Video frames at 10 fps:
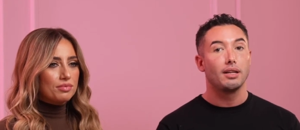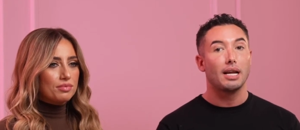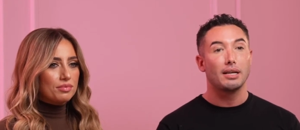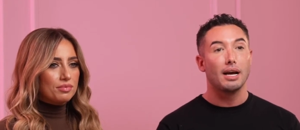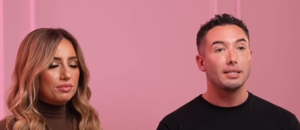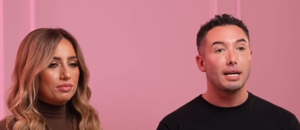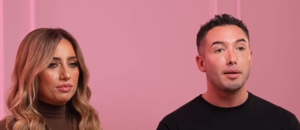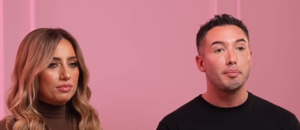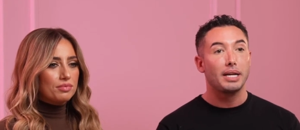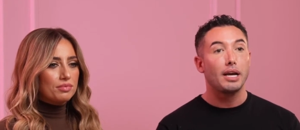Speaker 1: like kind of
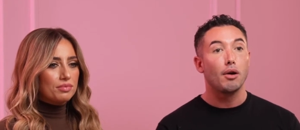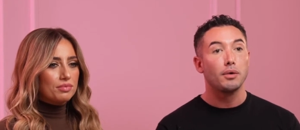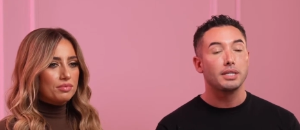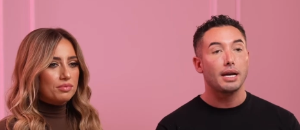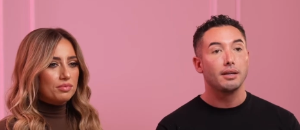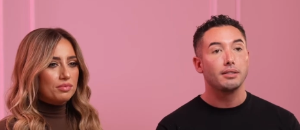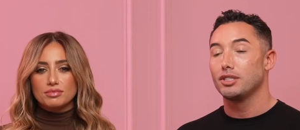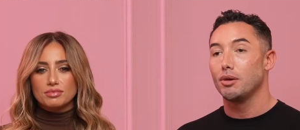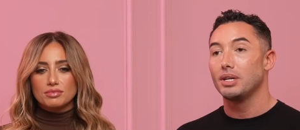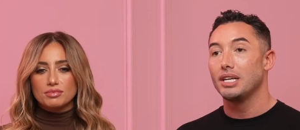like a mini wholesale.
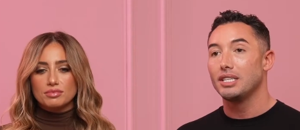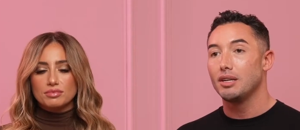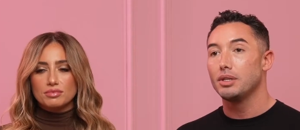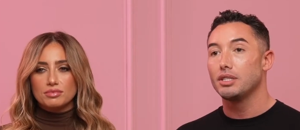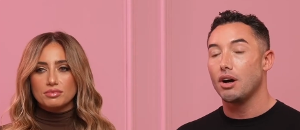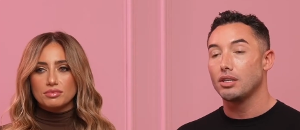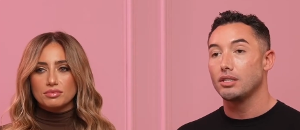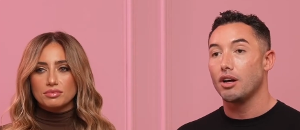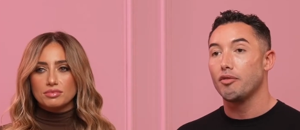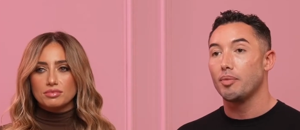So initially we
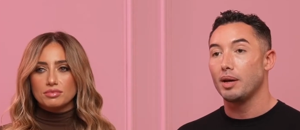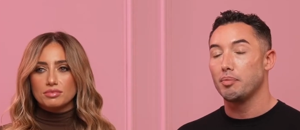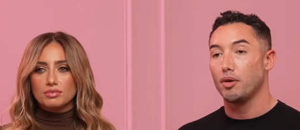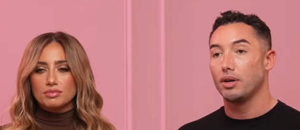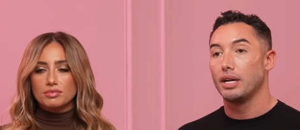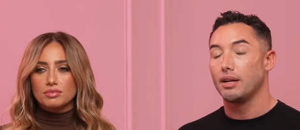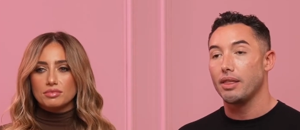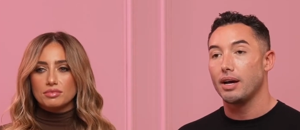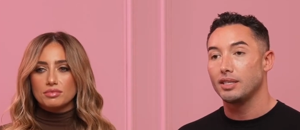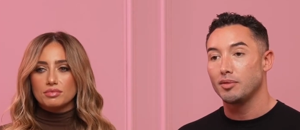started off by putting in a
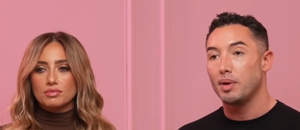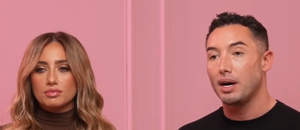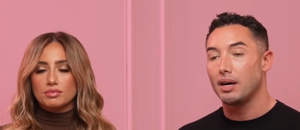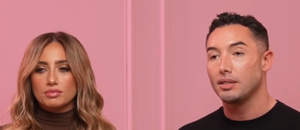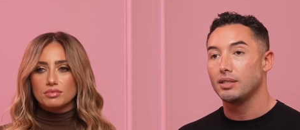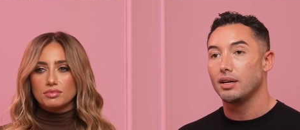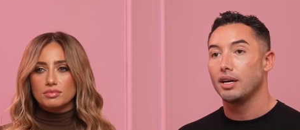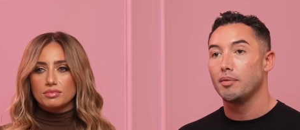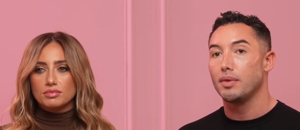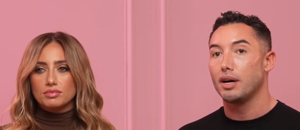thousand pounds
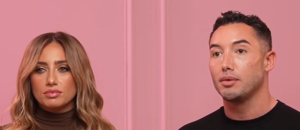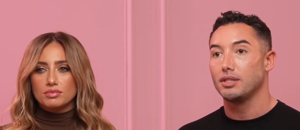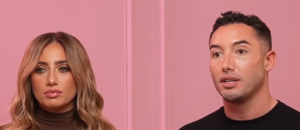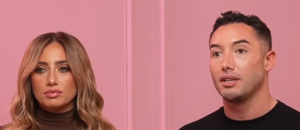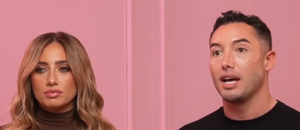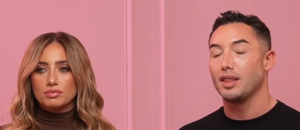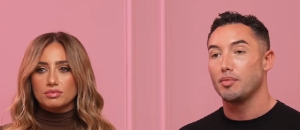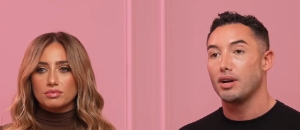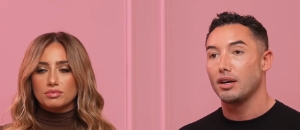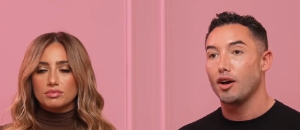and that was to get the
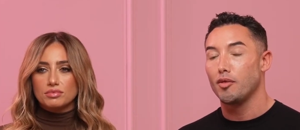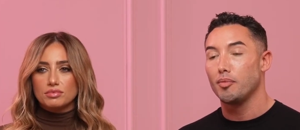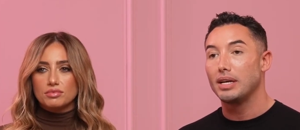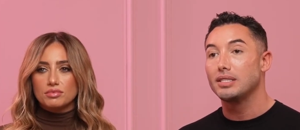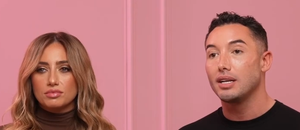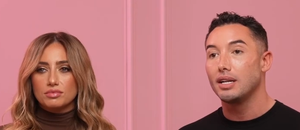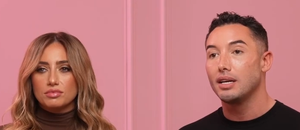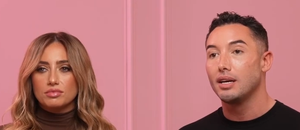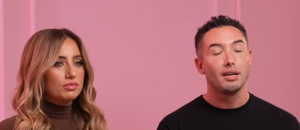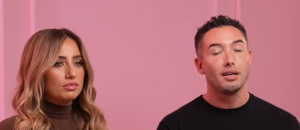brand going basically.